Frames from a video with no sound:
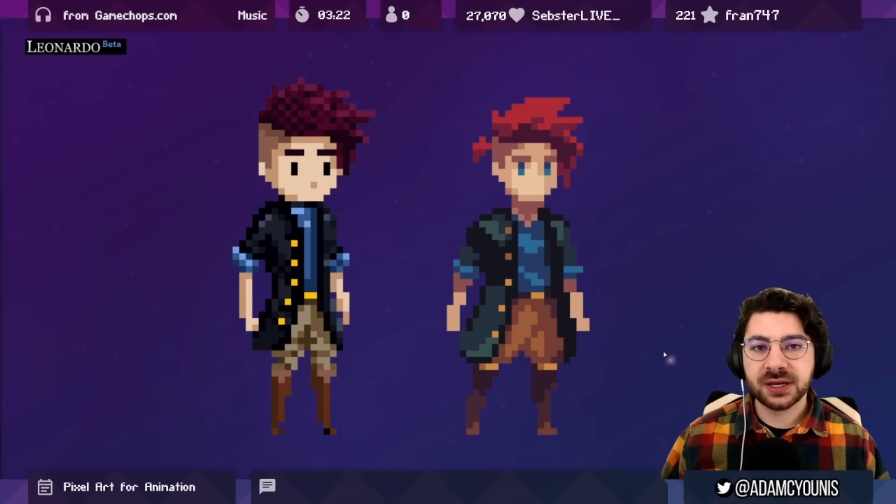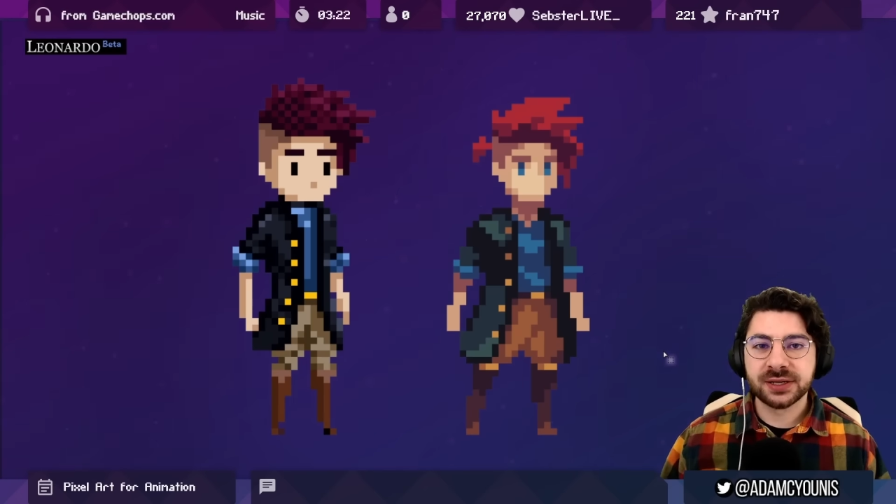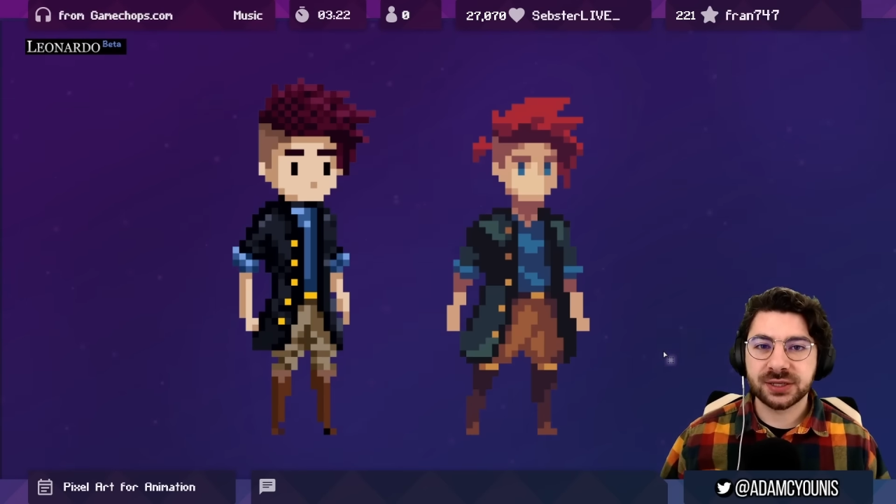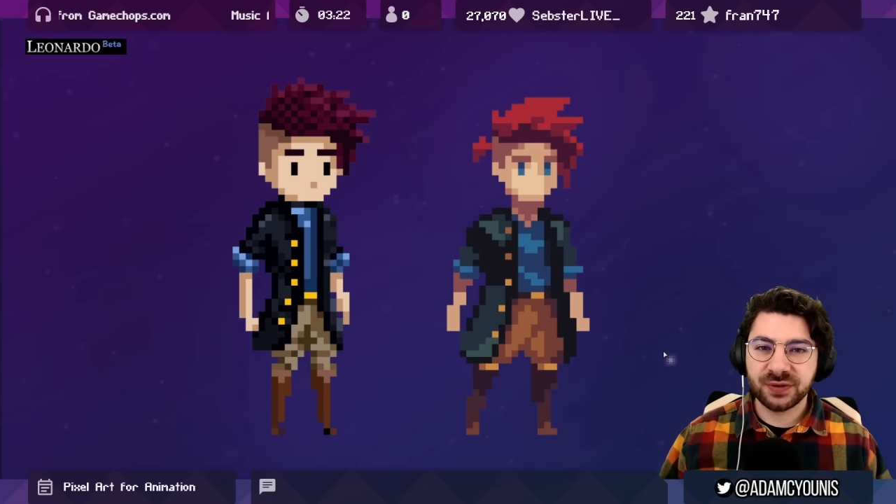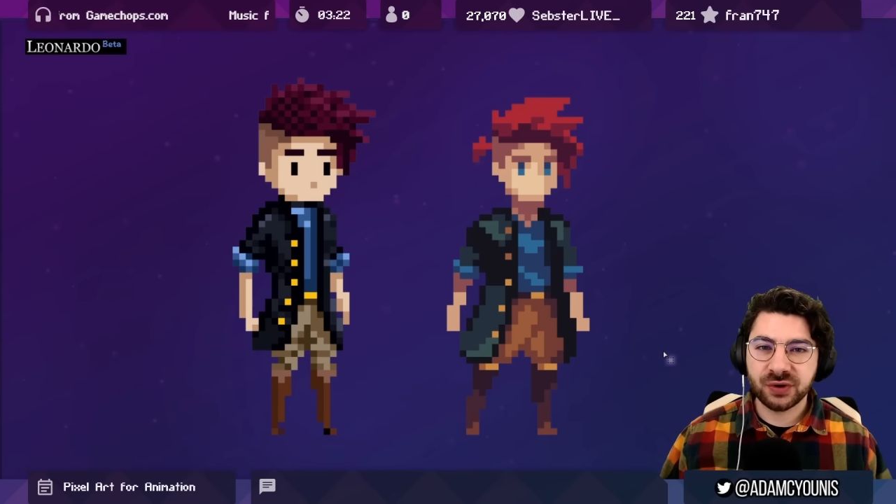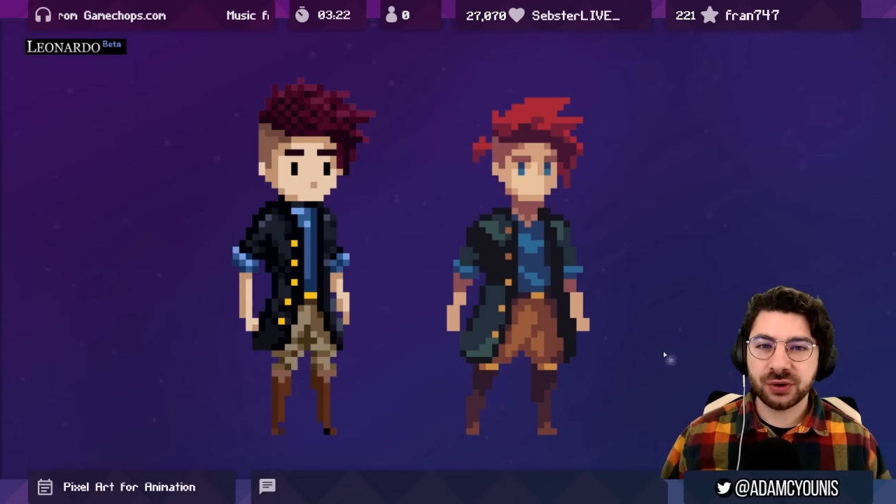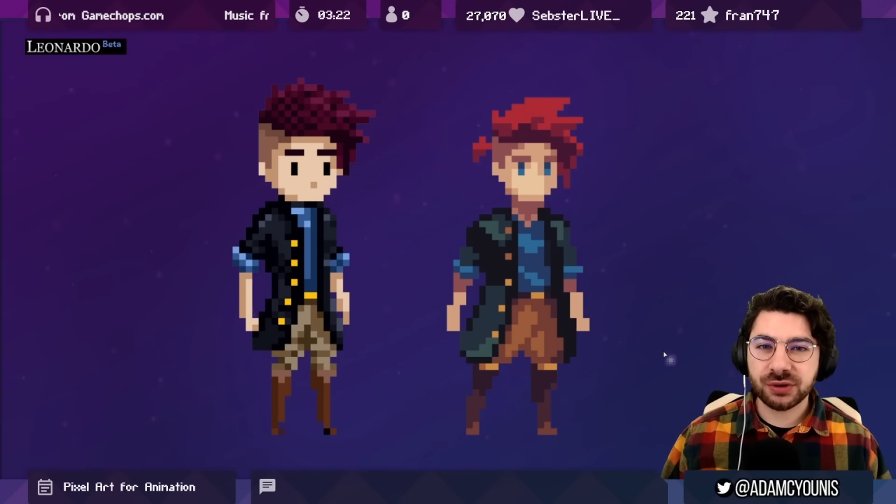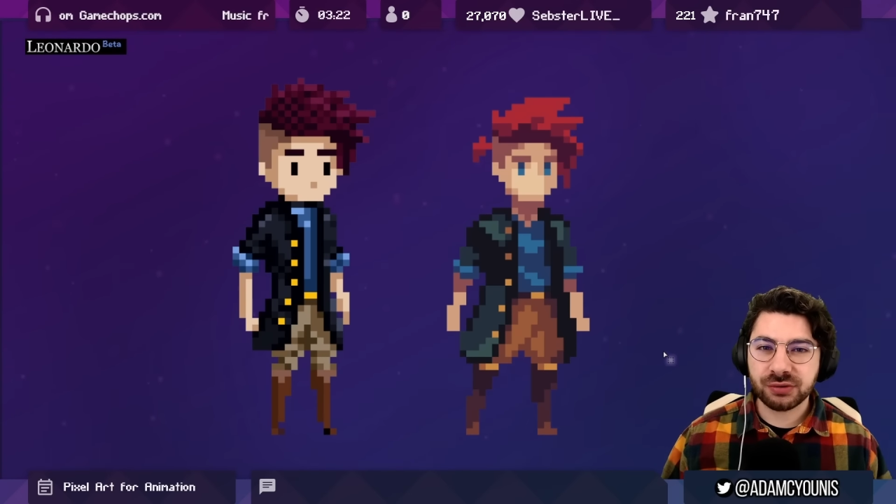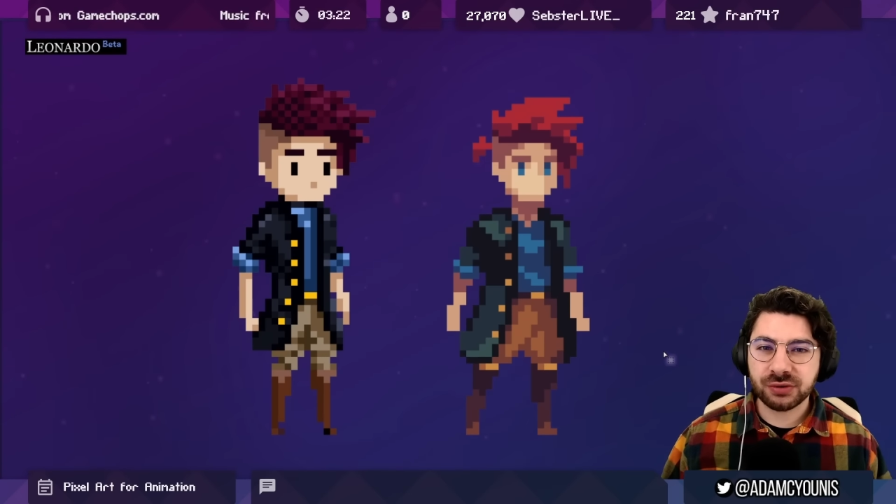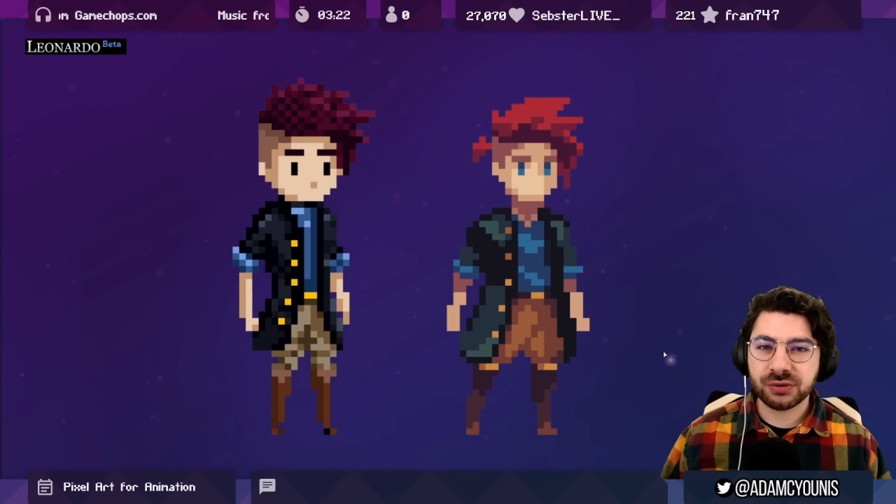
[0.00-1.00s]
So we've gone
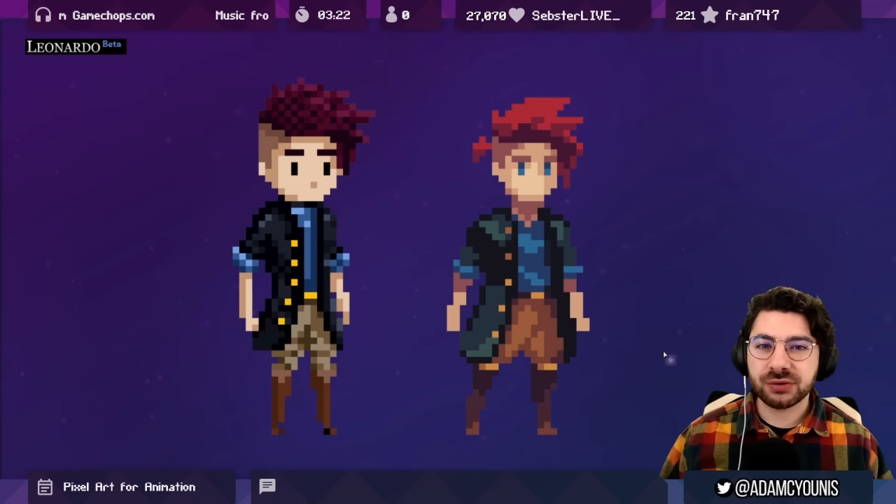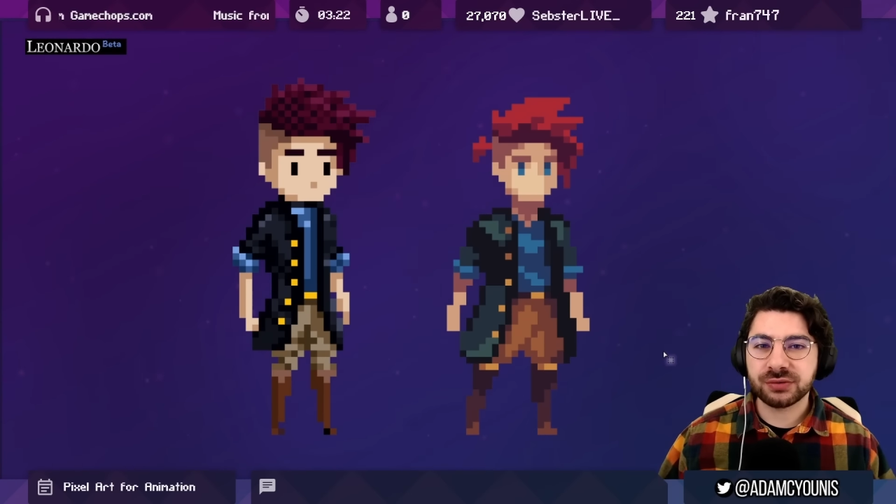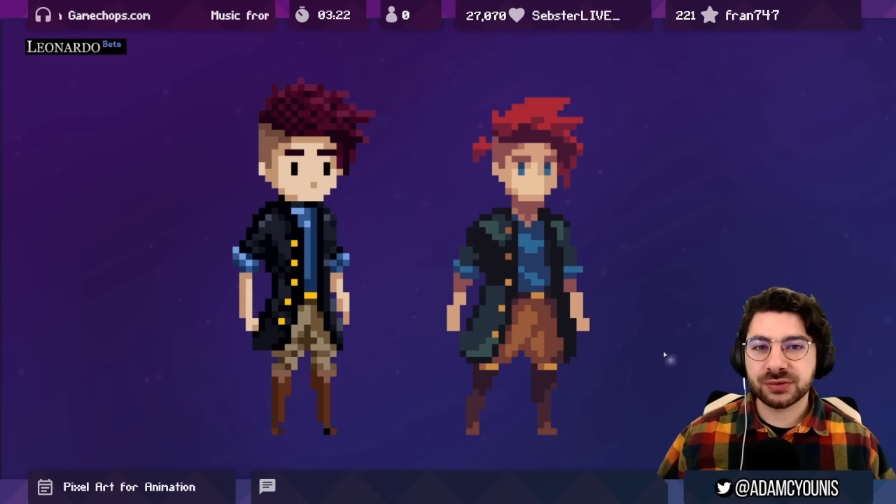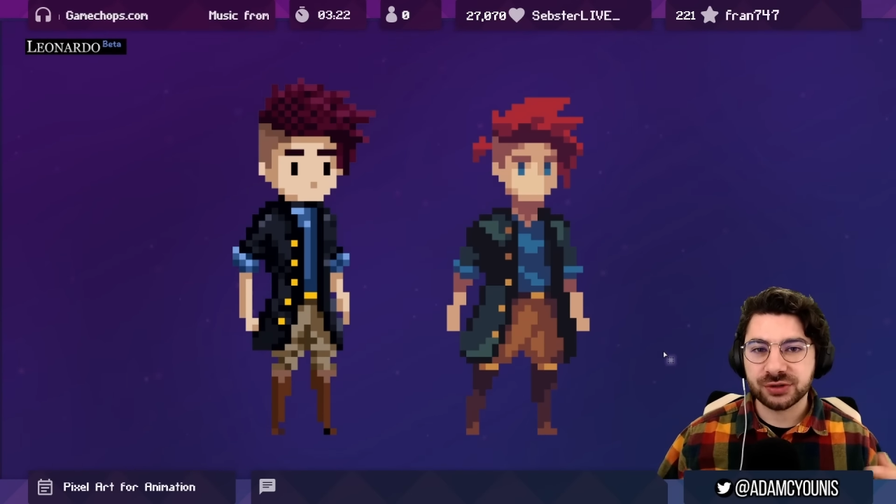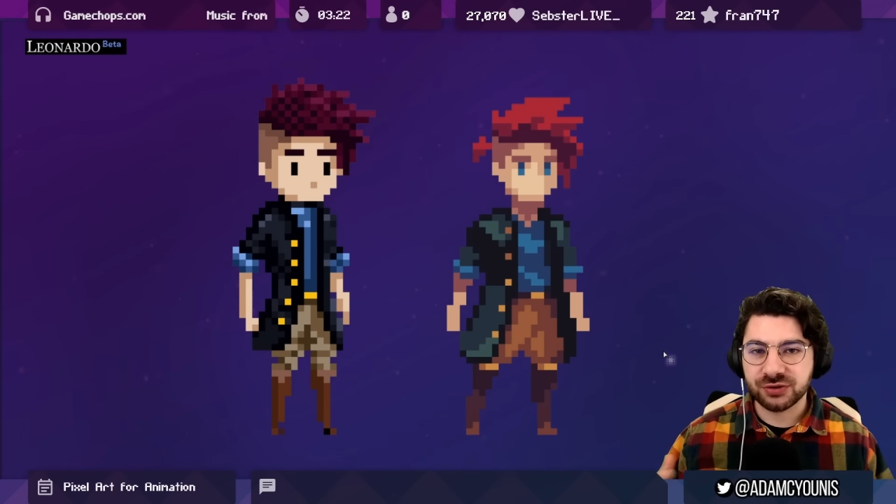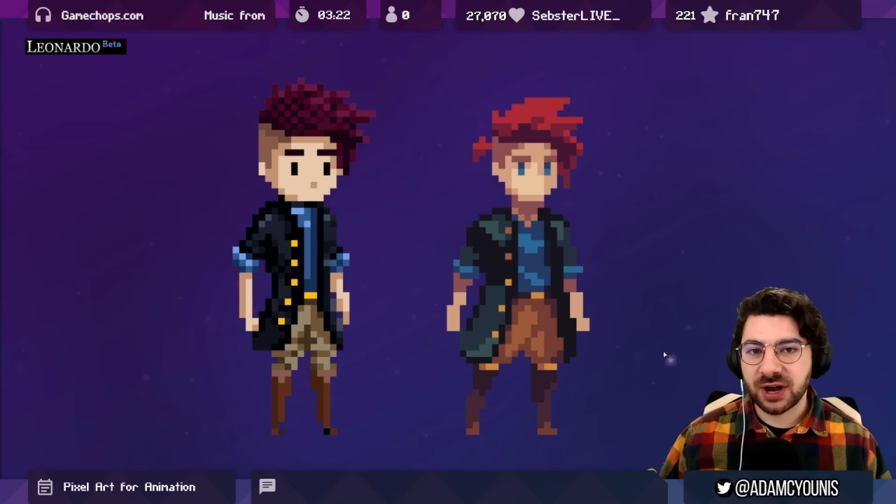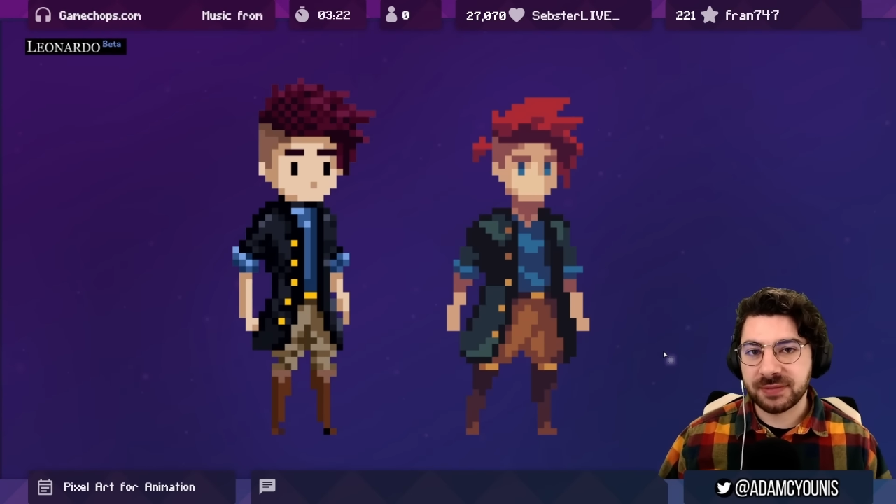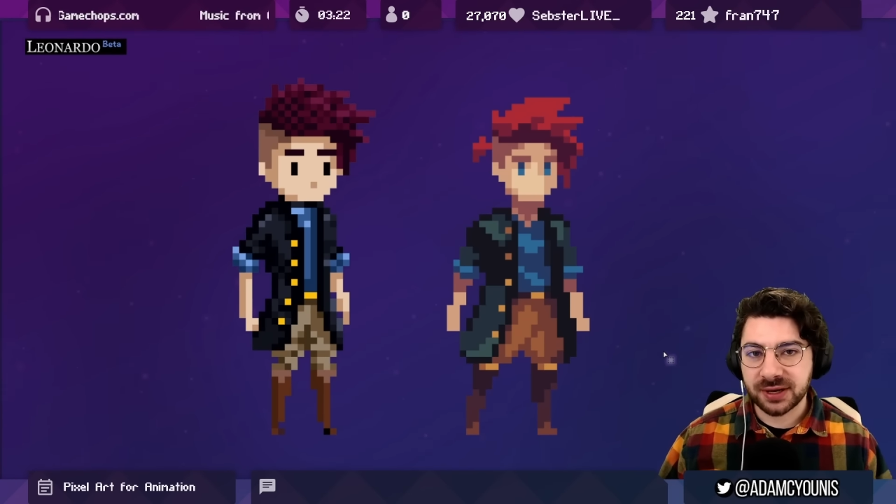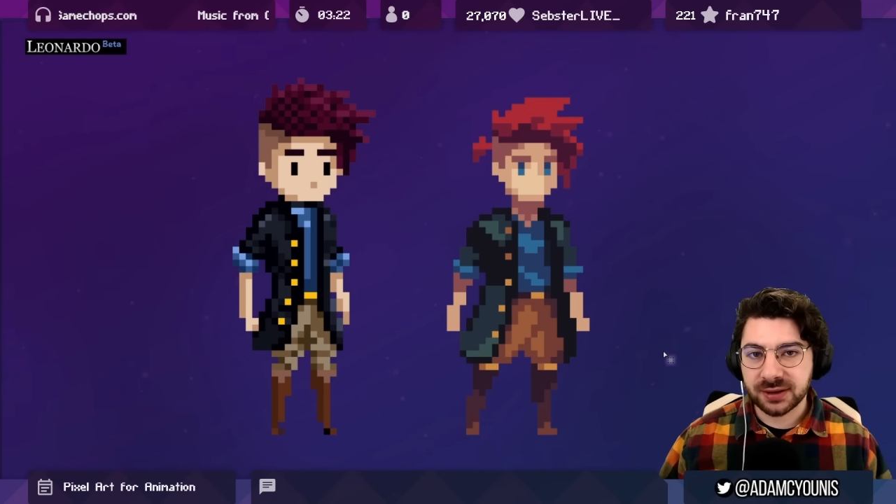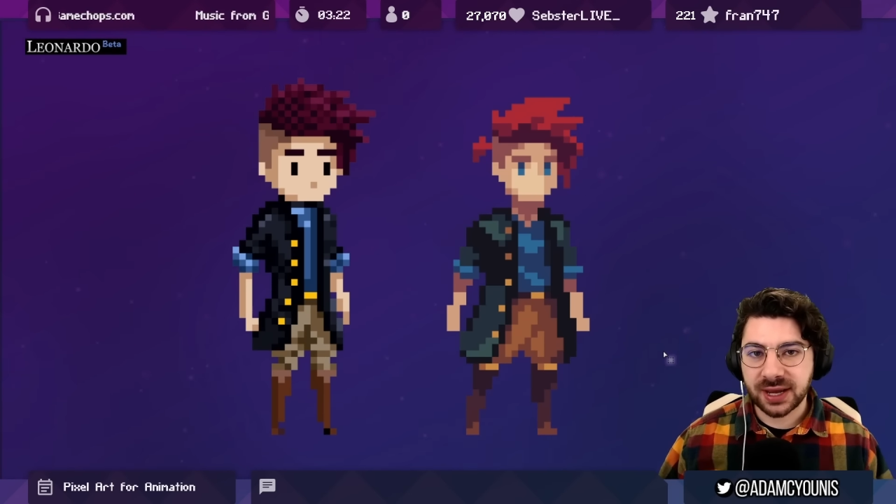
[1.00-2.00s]
through
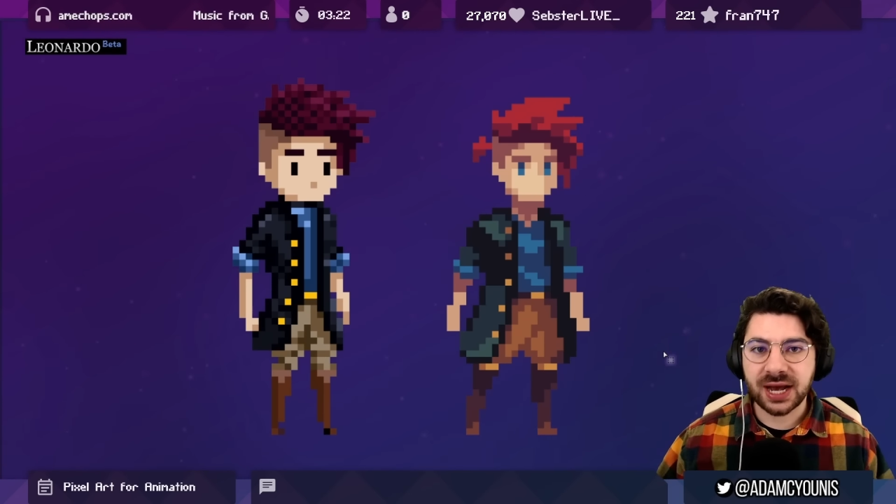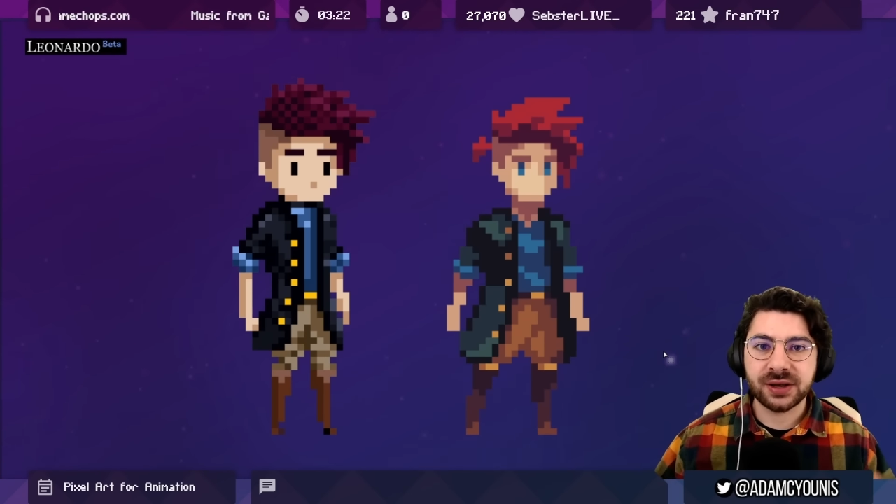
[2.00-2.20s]
describing how